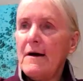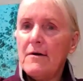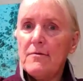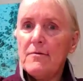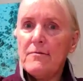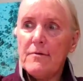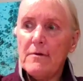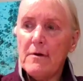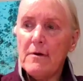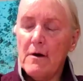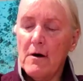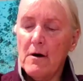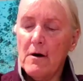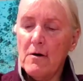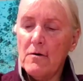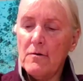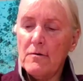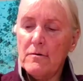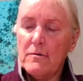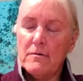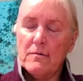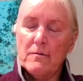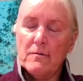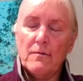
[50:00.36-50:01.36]
hire their
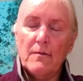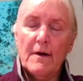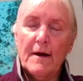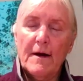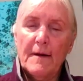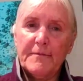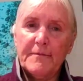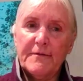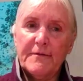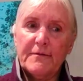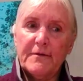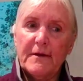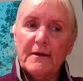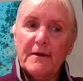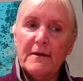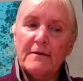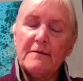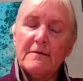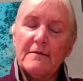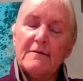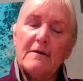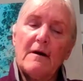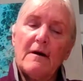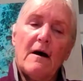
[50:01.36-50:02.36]
own reps
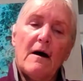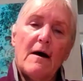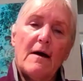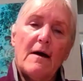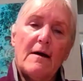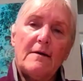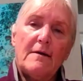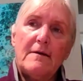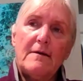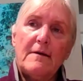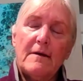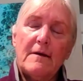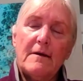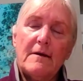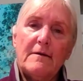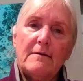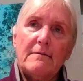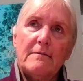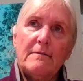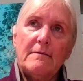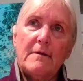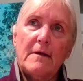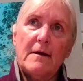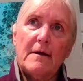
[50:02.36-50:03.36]
inside
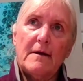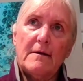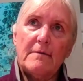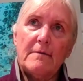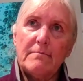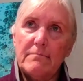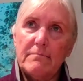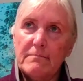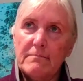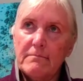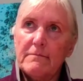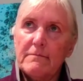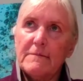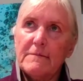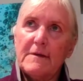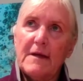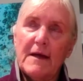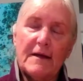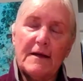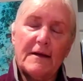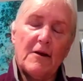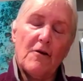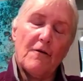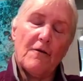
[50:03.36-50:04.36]
and they
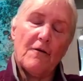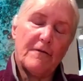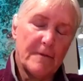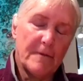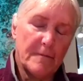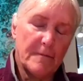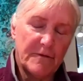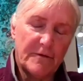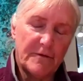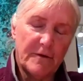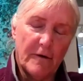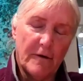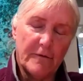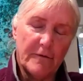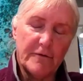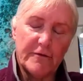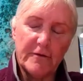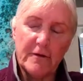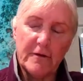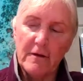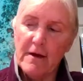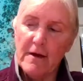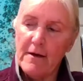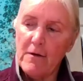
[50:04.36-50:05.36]
take care of themselves.
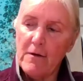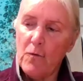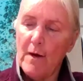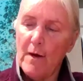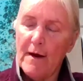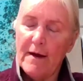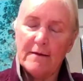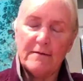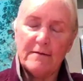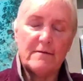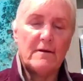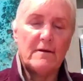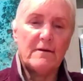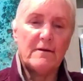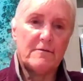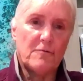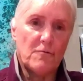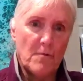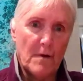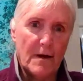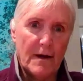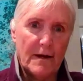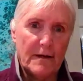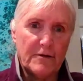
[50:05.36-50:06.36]
There's a lot of ways that it's
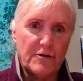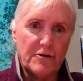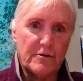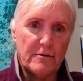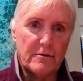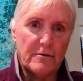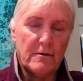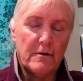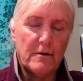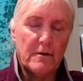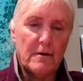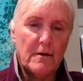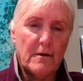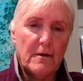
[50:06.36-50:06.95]
arranged.